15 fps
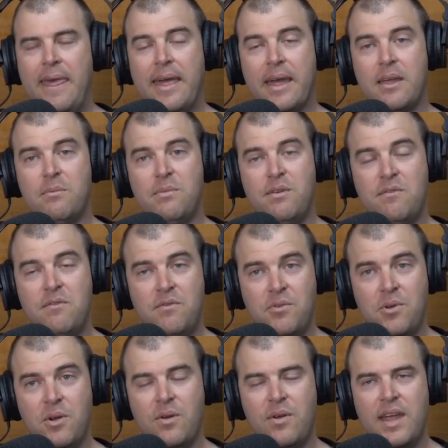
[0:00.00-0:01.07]
it can be
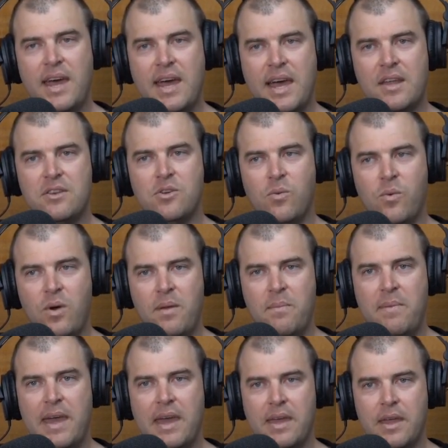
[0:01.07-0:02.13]
very hard to
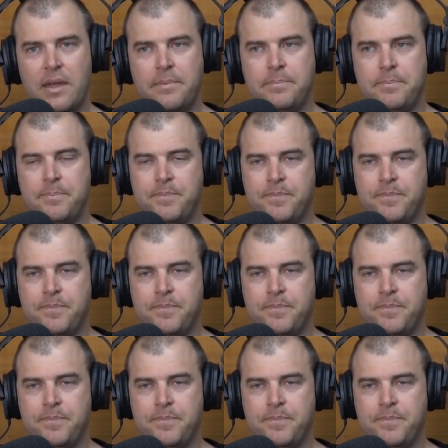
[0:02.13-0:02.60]
wind back in.